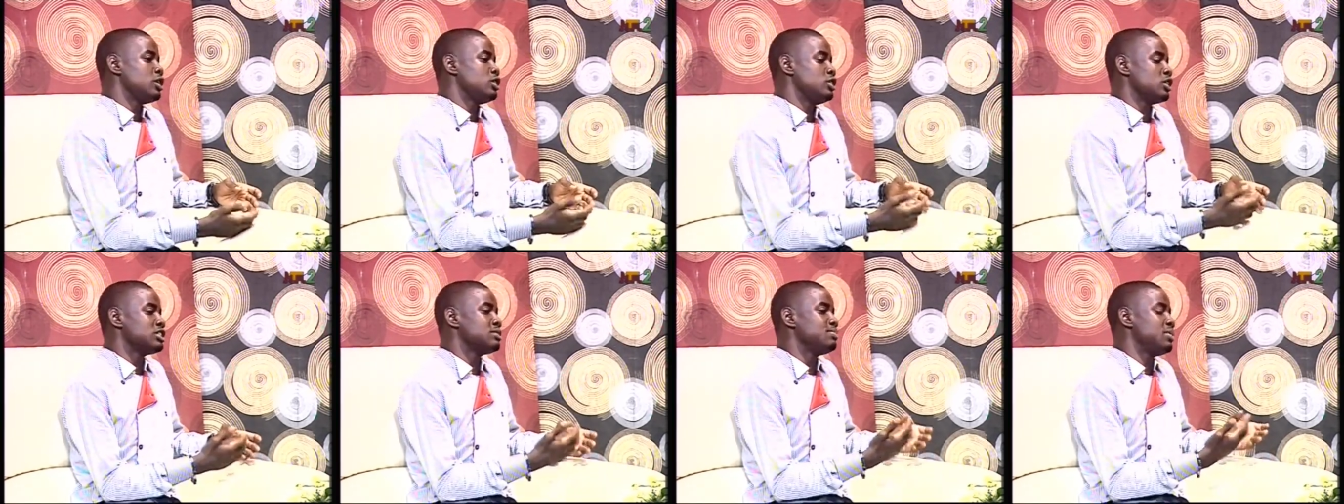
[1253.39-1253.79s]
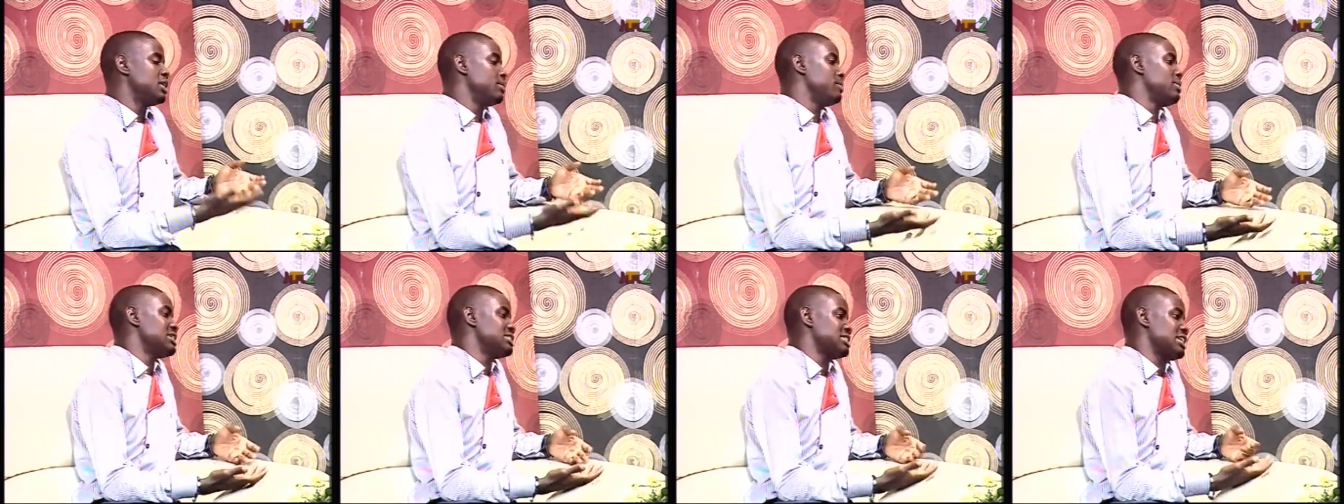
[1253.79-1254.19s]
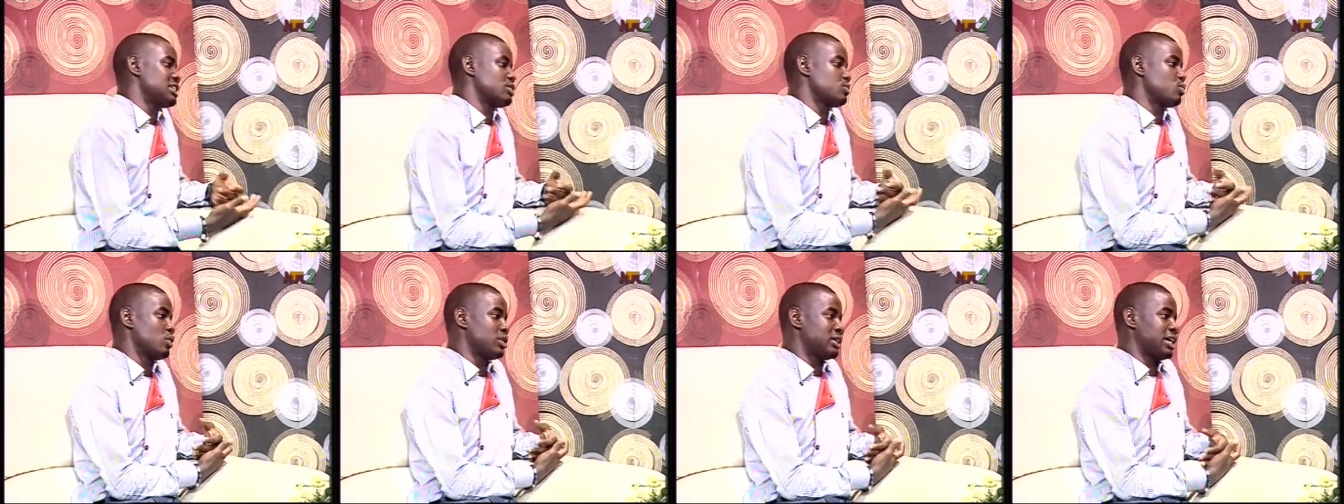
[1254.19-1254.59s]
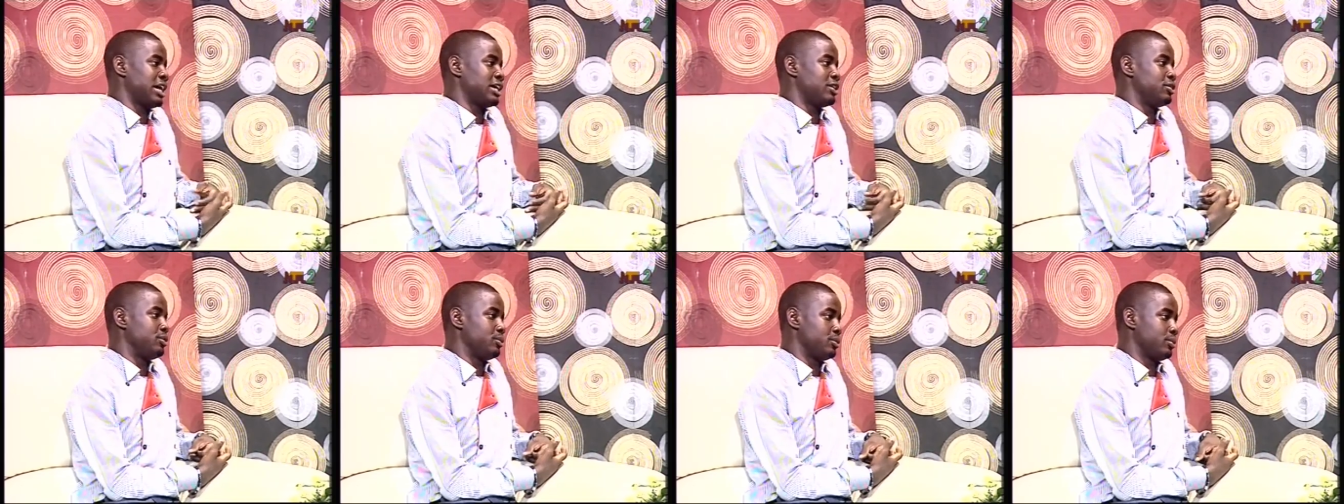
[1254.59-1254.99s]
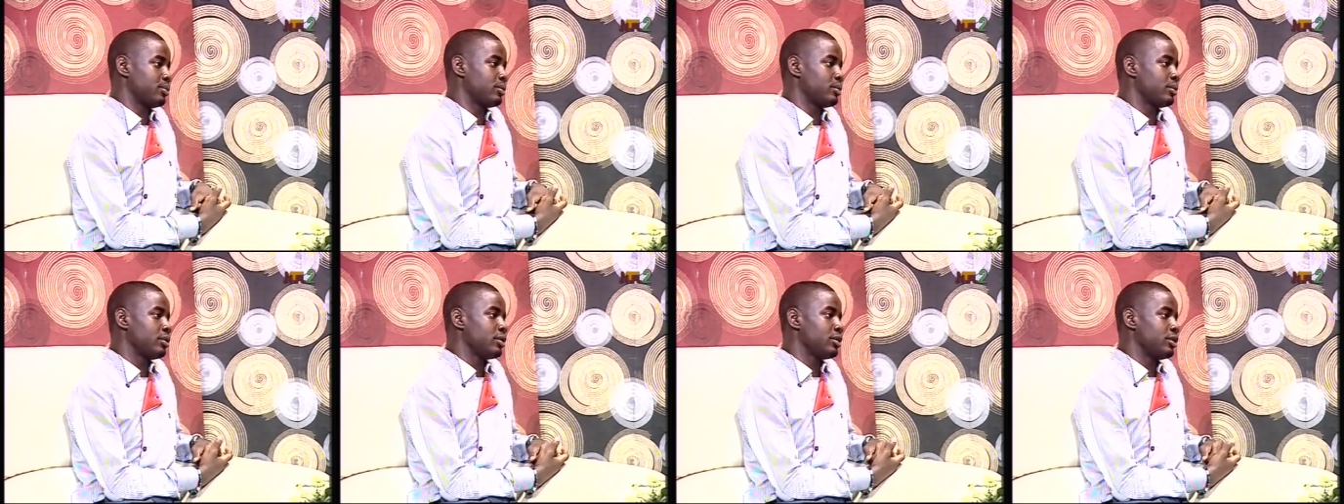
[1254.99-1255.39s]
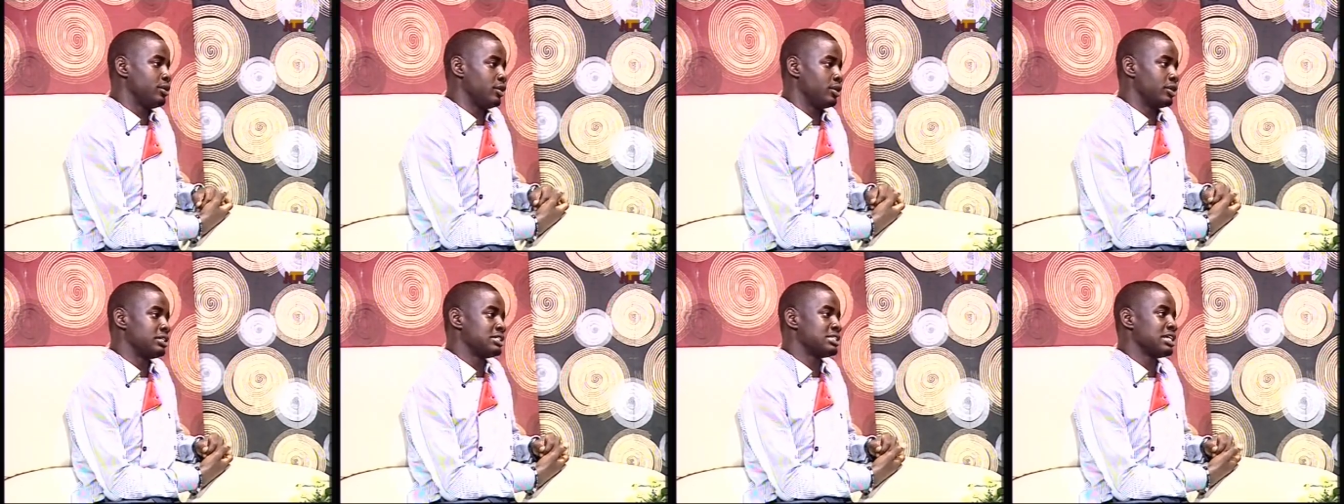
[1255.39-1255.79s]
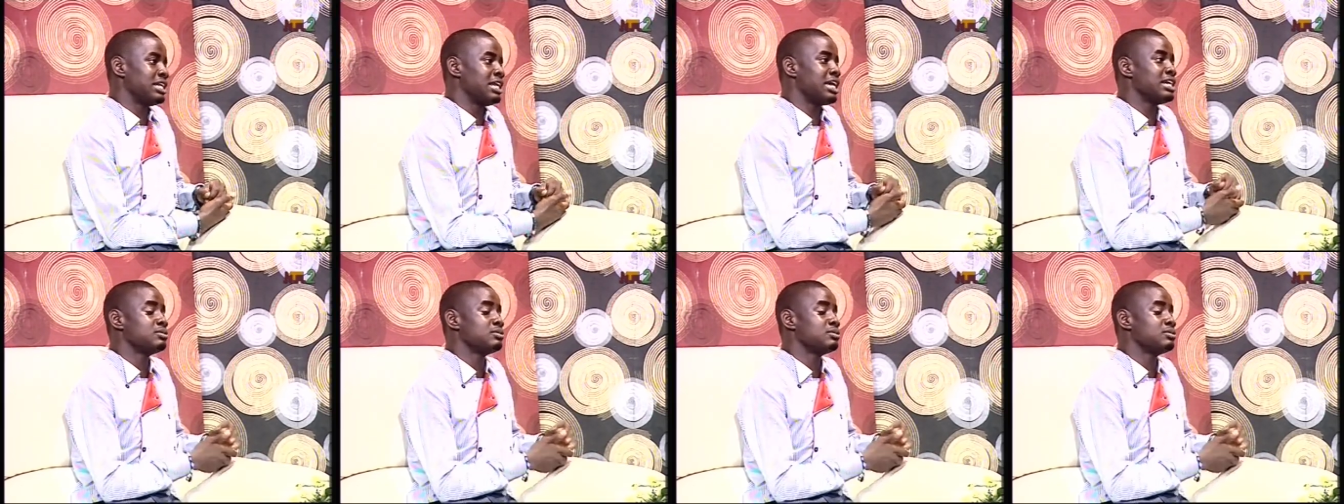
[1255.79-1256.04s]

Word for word: just be the best at what I do. Mm. You mm. understand? Mm.